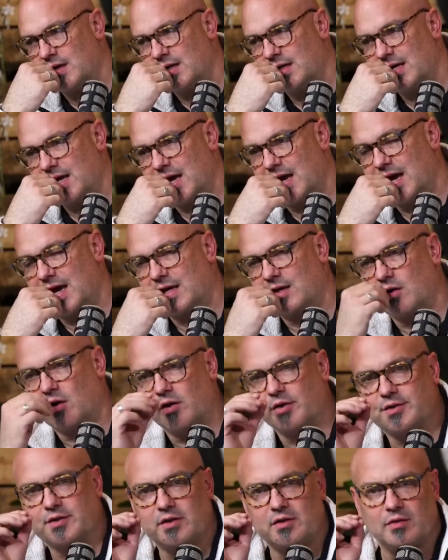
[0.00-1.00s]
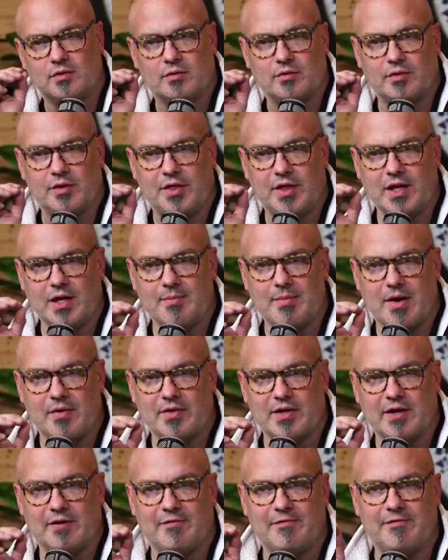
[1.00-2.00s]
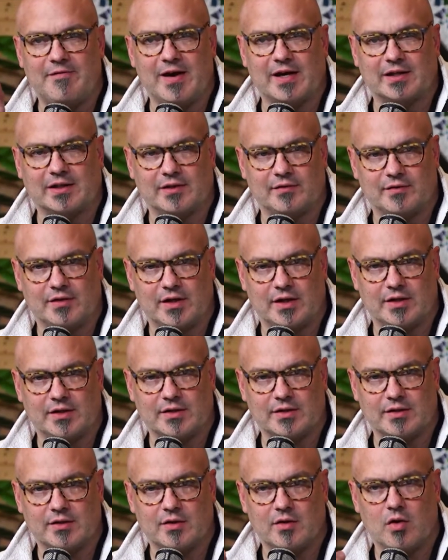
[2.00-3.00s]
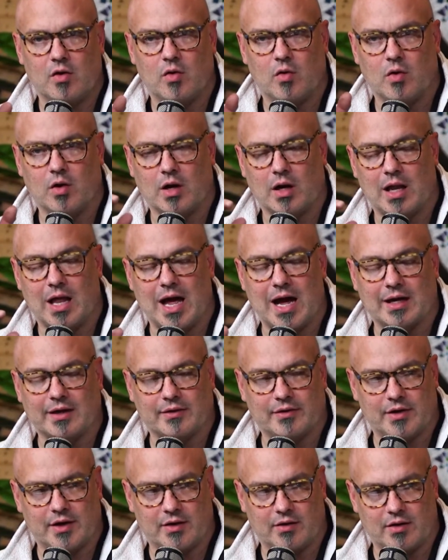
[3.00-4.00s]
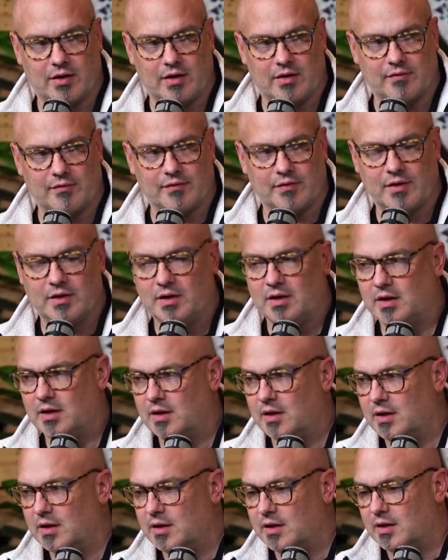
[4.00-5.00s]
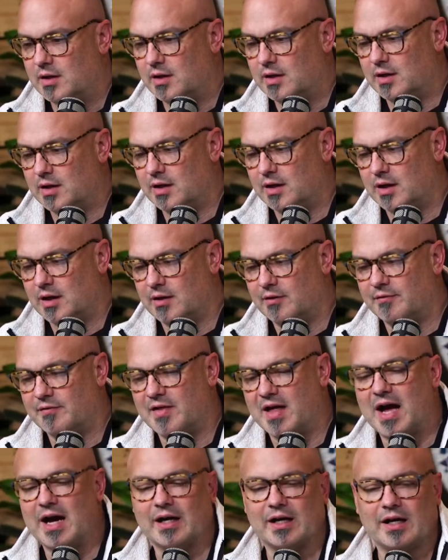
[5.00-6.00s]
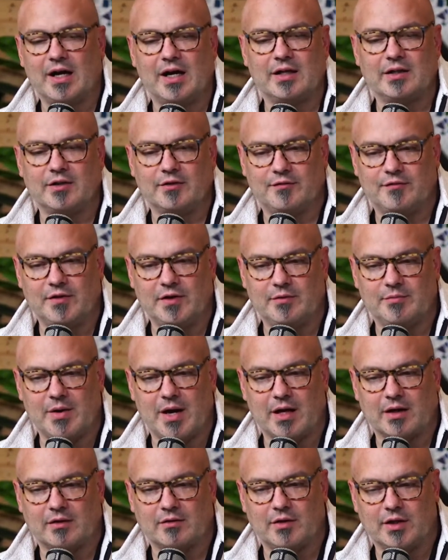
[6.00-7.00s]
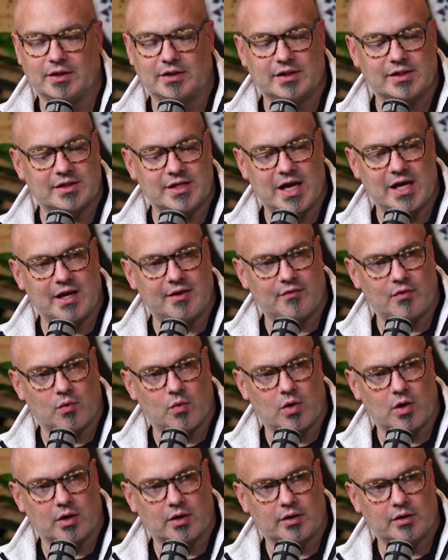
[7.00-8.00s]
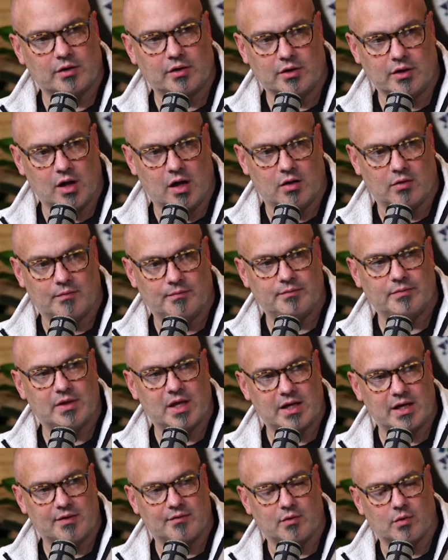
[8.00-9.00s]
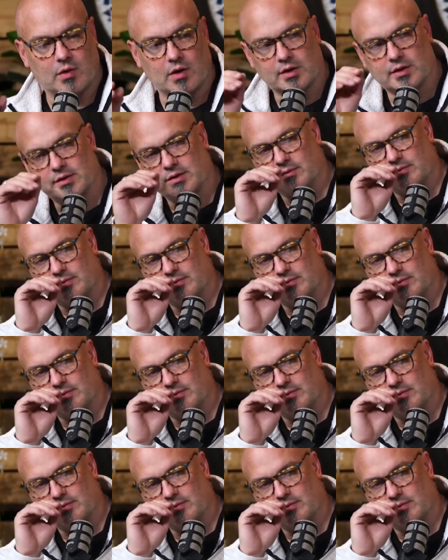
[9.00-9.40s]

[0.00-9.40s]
Yeah, and also think about the effectiveness or lack thereof of that kind of feedback. Like, does that ever work? No, that never works.